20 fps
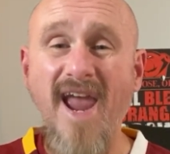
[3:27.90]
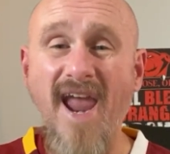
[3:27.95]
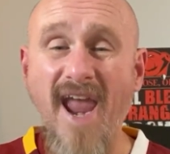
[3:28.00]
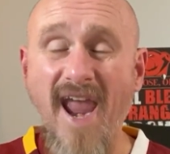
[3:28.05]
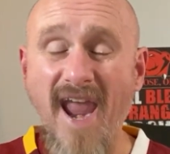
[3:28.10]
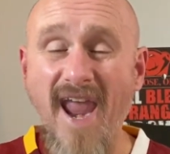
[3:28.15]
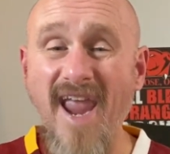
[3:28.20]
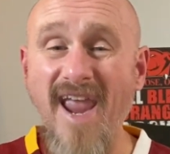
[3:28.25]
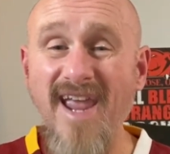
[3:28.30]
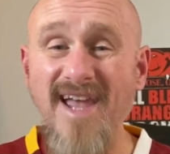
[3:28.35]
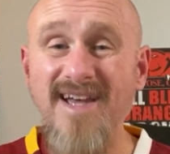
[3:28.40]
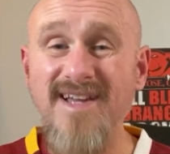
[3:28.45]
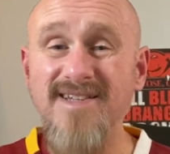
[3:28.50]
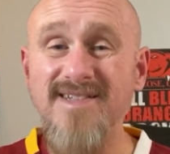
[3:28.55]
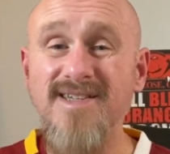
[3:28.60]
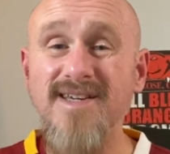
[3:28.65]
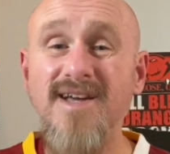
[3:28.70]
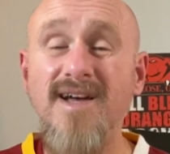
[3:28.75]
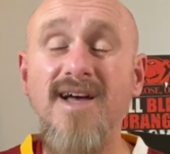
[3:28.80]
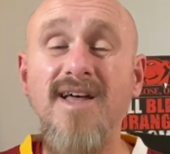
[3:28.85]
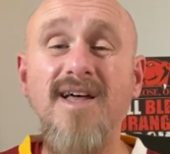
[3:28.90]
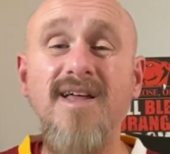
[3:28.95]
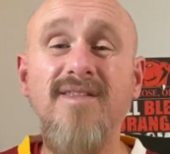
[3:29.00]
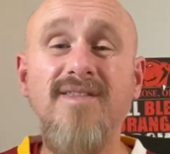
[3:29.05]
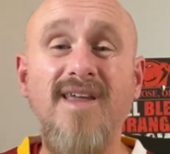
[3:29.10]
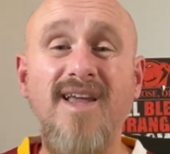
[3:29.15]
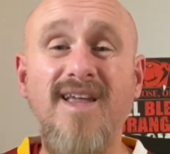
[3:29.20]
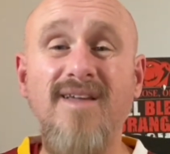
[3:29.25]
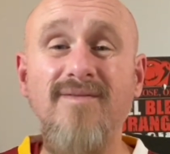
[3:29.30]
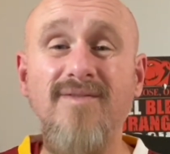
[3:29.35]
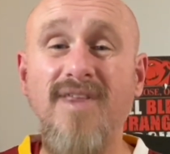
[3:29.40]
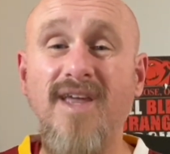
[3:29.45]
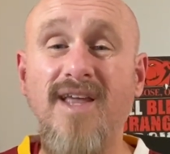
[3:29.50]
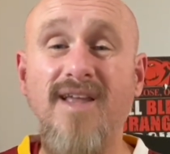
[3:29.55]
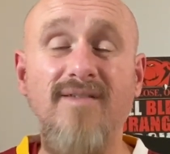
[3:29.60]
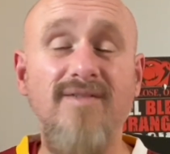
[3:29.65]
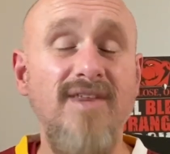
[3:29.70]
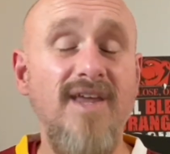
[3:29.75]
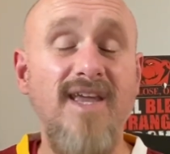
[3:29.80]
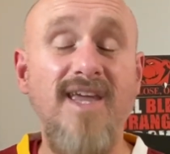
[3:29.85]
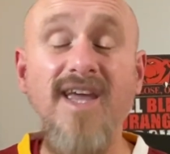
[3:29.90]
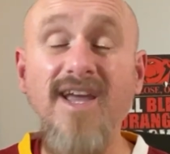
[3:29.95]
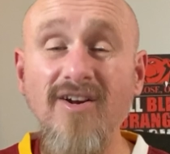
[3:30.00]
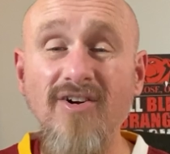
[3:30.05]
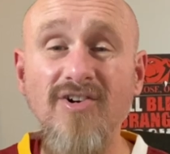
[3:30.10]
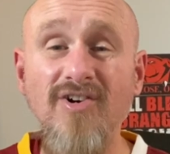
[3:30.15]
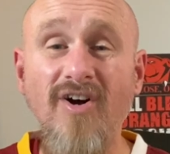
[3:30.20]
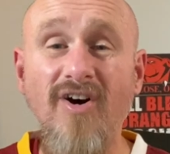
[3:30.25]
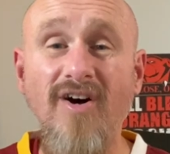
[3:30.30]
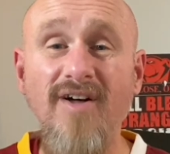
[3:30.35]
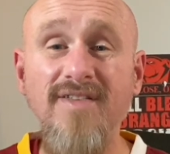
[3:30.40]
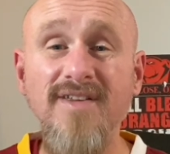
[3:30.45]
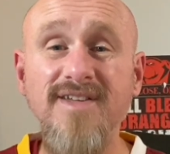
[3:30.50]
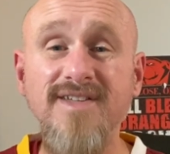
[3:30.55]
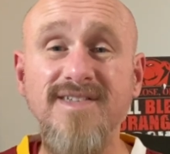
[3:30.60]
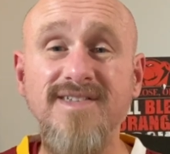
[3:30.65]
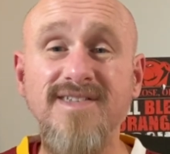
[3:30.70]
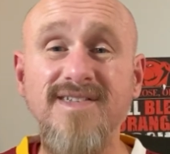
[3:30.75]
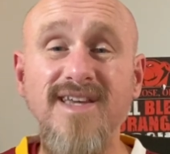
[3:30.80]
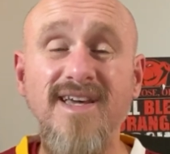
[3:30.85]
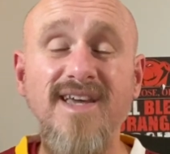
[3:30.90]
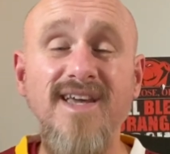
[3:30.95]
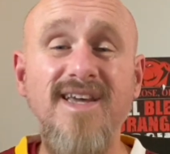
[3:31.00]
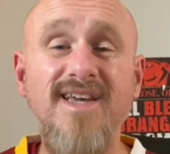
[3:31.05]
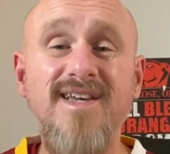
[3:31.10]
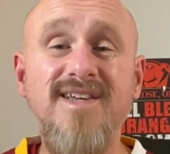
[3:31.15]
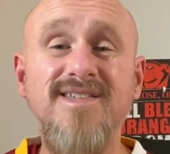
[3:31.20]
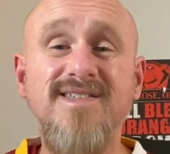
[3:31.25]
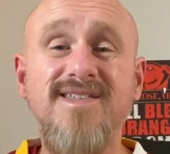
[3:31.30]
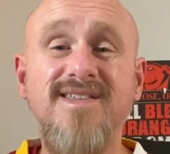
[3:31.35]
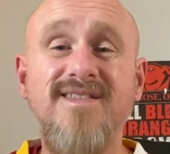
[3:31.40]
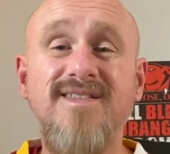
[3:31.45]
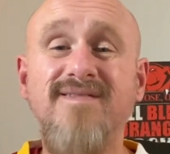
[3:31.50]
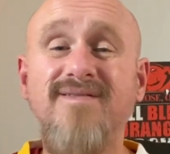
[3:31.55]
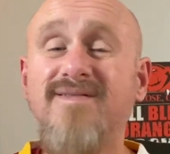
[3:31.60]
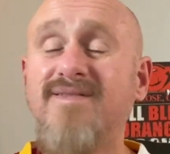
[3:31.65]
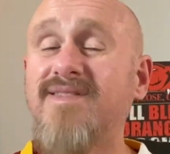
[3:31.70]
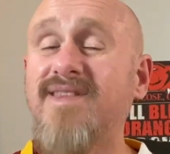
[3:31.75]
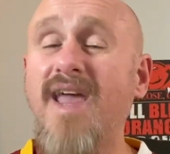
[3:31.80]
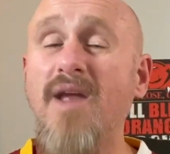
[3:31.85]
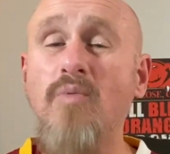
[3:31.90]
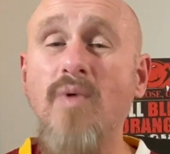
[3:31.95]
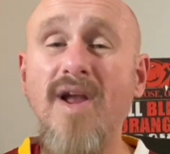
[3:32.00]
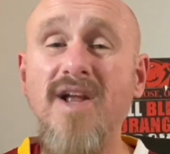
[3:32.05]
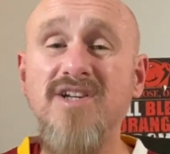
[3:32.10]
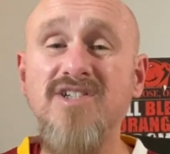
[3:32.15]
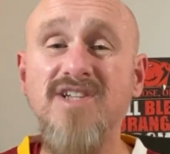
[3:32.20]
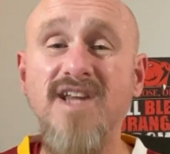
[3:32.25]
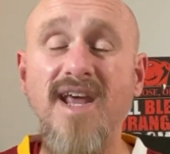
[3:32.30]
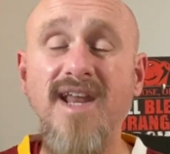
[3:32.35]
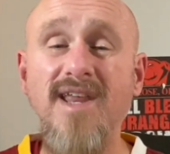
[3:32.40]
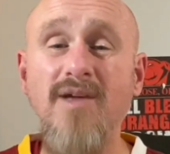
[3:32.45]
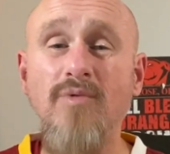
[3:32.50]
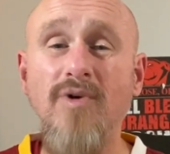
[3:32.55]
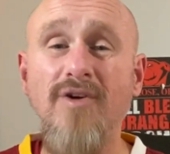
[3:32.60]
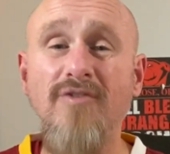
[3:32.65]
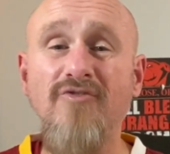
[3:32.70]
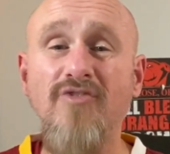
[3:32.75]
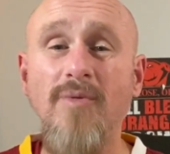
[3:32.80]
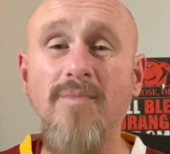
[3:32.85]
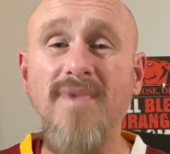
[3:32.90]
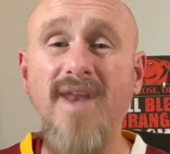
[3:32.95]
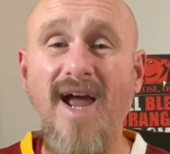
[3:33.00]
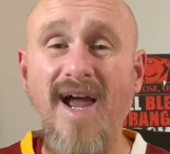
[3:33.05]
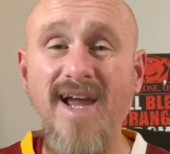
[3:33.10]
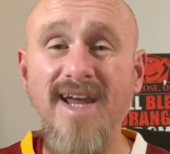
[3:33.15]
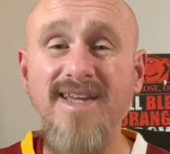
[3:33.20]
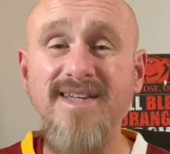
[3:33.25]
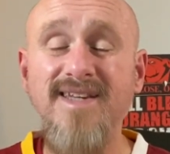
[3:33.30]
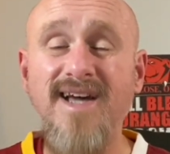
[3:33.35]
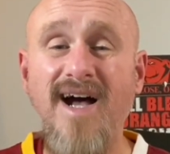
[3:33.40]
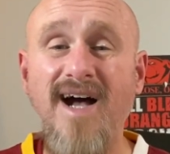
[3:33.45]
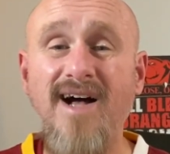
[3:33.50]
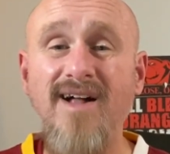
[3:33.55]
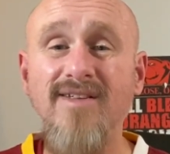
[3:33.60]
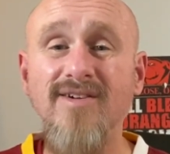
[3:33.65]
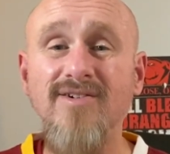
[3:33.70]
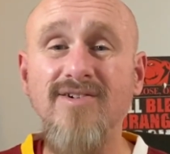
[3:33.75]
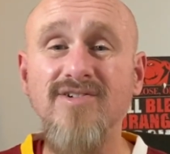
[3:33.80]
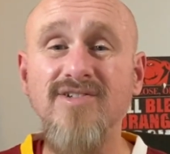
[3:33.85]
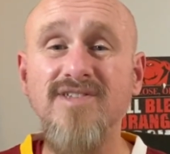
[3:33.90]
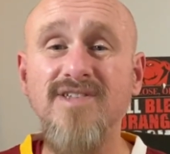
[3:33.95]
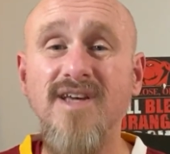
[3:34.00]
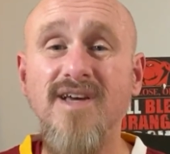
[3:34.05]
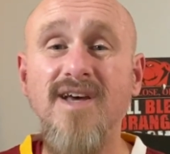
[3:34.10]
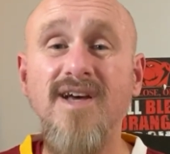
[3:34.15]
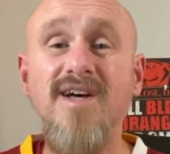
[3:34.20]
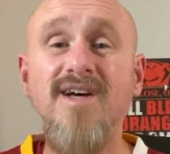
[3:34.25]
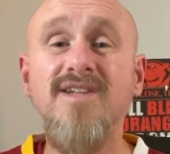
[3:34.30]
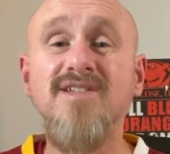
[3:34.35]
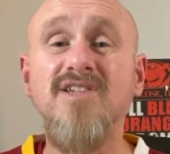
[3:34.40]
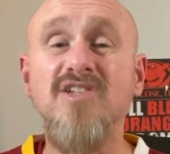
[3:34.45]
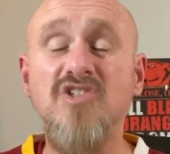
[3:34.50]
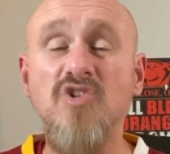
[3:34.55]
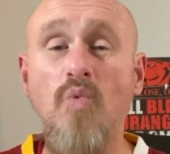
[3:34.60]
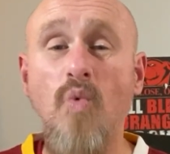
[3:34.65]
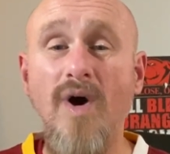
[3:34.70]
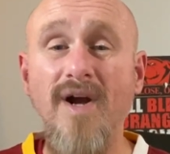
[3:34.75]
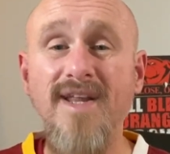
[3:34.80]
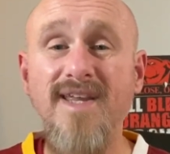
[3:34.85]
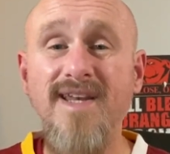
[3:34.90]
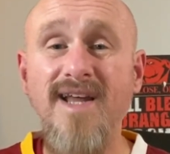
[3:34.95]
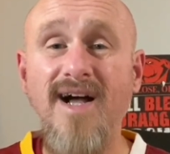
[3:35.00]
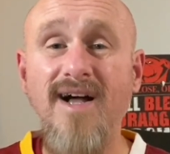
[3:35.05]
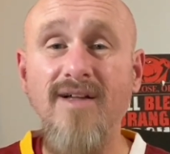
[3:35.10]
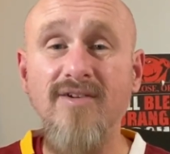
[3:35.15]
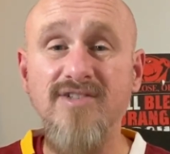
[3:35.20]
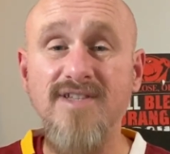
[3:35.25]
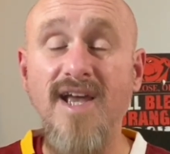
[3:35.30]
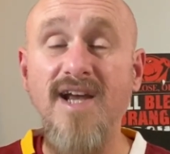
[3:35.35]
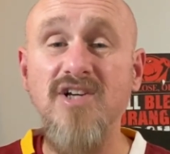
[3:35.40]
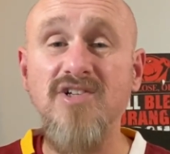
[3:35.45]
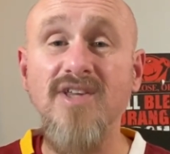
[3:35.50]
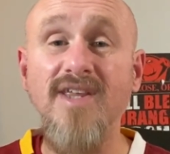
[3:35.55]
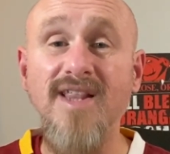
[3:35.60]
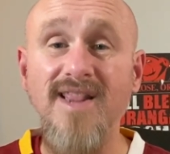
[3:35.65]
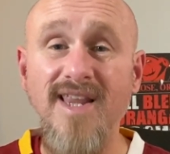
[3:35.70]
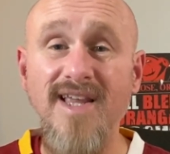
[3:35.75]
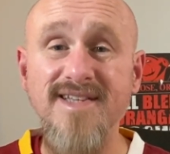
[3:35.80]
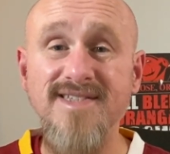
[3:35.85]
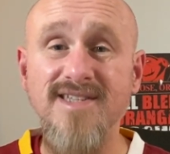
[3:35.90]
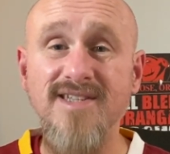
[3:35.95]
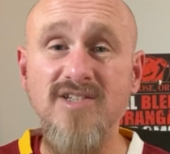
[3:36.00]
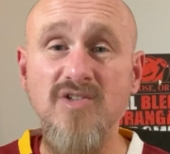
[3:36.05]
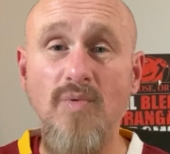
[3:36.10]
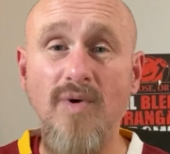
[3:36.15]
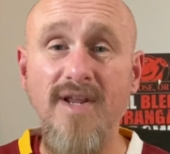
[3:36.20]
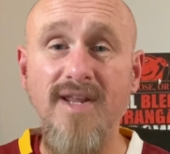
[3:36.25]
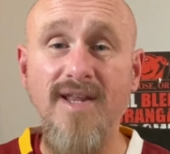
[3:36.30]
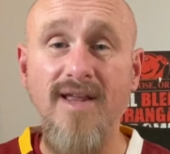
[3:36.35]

And the kicker to all this is they ranged anywhere from $9 to $20, actually less than $20.